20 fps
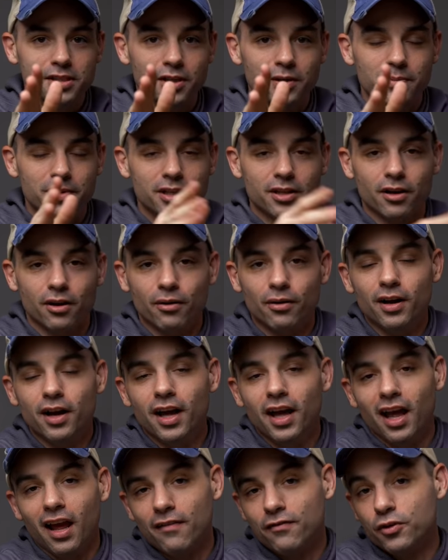gonna be though,
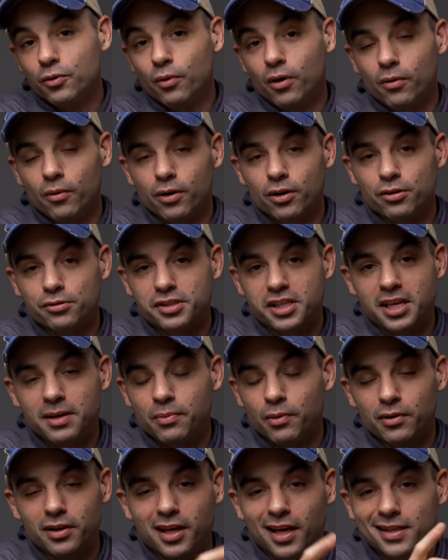if you want one of those
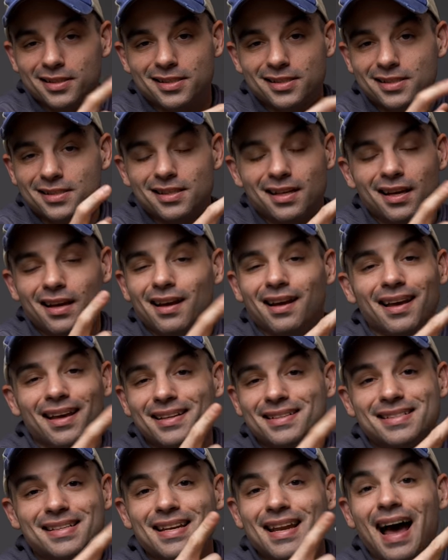keyboard cases,
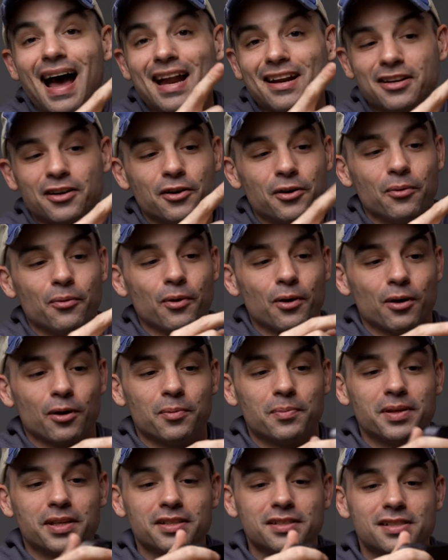it's not gonna
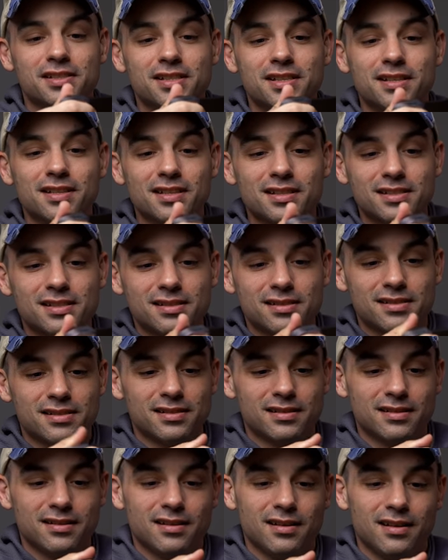work because see this?